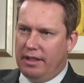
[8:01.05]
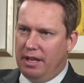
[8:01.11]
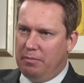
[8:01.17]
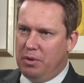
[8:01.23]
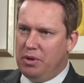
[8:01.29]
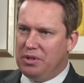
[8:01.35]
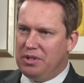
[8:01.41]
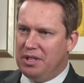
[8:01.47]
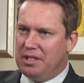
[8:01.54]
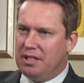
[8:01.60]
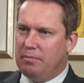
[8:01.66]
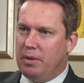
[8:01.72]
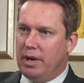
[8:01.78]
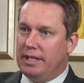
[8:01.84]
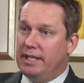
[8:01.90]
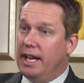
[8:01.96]
the immune
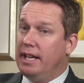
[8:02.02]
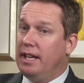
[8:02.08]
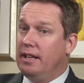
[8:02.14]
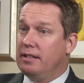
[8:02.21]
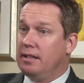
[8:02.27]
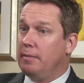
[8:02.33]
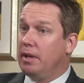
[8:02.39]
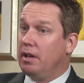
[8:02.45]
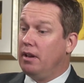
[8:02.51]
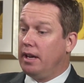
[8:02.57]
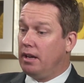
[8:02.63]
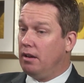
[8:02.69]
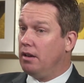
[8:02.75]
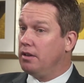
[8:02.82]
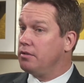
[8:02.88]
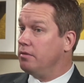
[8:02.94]
system by taking something like
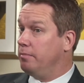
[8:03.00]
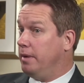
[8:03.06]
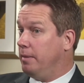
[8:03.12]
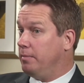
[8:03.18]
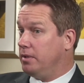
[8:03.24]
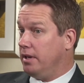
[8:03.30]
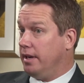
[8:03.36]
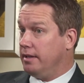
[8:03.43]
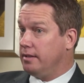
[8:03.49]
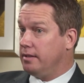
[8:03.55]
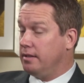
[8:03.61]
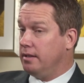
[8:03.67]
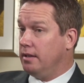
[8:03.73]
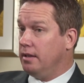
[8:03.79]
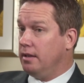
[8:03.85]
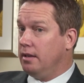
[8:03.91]
colostrum peptides,
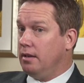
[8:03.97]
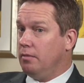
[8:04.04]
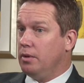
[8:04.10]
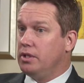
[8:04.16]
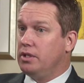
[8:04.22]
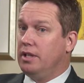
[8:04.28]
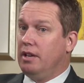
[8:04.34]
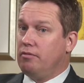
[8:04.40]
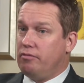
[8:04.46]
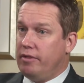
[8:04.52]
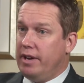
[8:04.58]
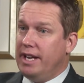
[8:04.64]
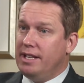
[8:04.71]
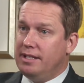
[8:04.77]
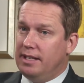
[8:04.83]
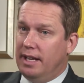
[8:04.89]
which then
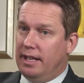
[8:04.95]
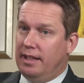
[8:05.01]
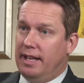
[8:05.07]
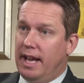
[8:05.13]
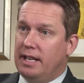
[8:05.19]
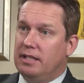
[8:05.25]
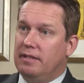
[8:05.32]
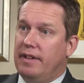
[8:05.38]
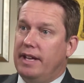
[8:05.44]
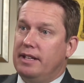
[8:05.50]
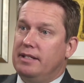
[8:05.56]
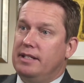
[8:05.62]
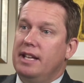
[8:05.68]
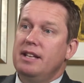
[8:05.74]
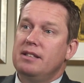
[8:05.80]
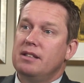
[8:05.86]
reset the
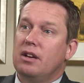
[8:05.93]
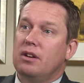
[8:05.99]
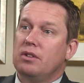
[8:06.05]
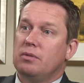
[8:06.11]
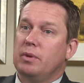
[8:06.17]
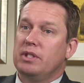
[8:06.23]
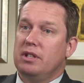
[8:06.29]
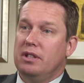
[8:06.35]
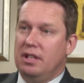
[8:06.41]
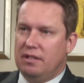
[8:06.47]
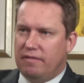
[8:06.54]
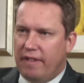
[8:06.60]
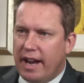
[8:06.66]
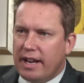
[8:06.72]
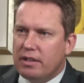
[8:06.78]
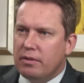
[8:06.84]
activated T cells, which are these
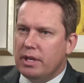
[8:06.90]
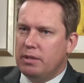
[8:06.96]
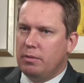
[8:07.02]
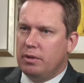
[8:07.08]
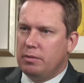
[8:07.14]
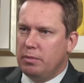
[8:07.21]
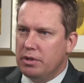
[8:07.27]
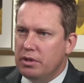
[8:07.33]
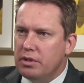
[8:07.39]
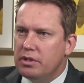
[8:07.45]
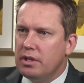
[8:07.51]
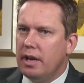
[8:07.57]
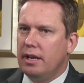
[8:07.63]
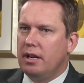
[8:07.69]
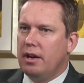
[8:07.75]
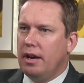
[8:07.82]
factories which
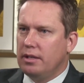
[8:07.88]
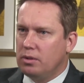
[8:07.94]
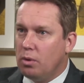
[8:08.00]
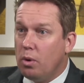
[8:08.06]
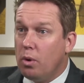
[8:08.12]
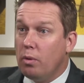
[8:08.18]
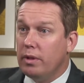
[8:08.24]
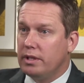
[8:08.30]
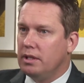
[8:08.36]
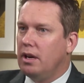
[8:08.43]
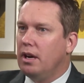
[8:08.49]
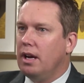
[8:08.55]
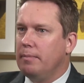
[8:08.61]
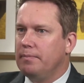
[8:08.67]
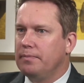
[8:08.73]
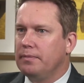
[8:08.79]
produce cytokines all the
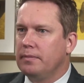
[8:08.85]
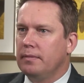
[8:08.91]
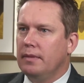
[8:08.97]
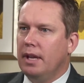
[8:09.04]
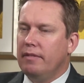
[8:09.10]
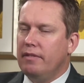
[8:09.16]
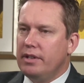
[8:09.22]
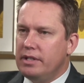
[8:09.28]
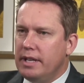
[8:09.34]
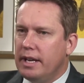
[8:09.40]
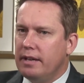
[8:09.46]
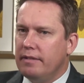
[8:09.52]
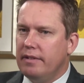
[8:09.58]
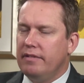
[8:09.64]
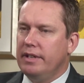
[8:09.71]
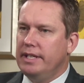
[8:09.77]
time. Every
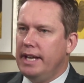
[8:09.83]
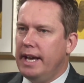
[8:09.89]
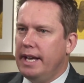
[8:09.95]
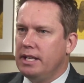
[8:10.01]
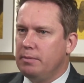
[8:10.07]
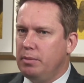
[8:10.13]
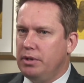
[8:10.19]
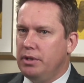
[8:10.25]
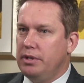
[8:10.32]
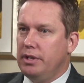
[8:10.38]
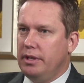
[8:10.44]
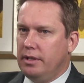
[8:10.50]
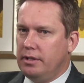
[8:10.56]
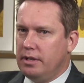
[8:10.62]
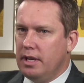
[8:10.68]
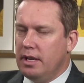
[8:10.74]
second of every day it's
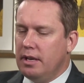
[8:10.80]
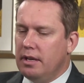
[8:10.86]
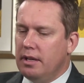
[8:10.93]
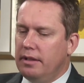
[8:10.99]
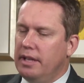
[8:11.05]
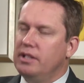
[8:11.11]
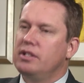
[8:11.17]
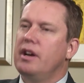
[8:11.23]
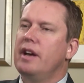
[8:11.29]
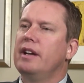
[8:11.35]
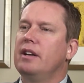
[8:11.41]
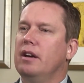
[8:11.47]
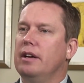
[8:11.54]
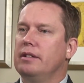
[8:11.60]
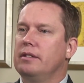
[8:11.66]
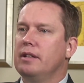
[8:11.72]
producing these
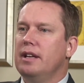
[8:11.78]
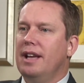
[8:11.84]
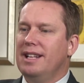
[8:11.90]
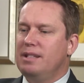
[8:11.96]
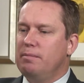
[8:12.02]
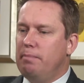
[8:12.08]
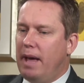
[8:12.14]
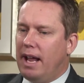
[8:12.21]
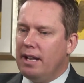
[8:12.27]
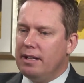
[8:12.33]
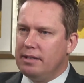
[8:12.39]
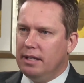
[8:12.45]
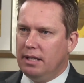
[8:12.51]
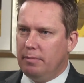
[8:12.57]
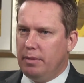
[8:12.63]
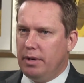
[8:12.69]
cytokines. It's
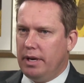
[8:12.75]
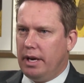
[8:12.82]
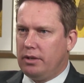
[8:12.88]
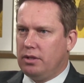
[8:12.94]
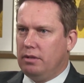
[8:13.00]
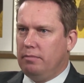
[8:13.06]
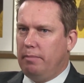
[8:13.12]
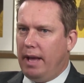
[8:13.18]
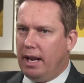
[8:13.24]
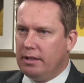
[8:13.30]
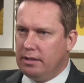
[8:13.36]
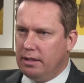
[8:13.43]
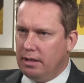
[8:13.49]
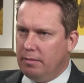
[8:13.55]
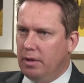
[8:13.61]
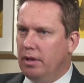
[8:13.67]
balancing the production,
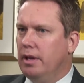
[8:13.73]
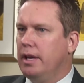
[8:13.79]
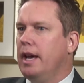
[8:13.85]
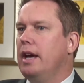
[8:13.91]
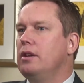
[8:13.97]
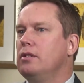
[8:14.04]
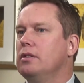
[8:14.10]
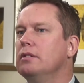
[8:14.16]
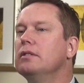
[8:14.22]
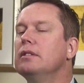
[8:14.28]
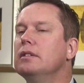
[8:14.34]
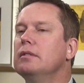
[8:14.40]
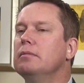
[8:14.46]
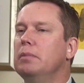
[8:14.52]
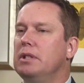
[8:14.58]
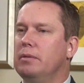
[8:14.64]
balancing the communication
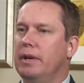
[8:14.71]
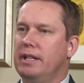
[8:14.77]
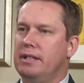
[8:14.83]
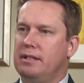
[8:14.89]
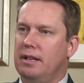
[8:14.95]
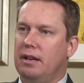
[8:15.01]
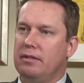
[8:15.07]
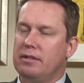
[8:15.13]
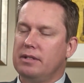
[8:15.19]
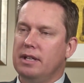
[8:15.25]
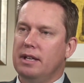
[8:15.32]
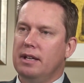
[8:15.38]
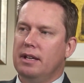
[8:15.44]
between cells.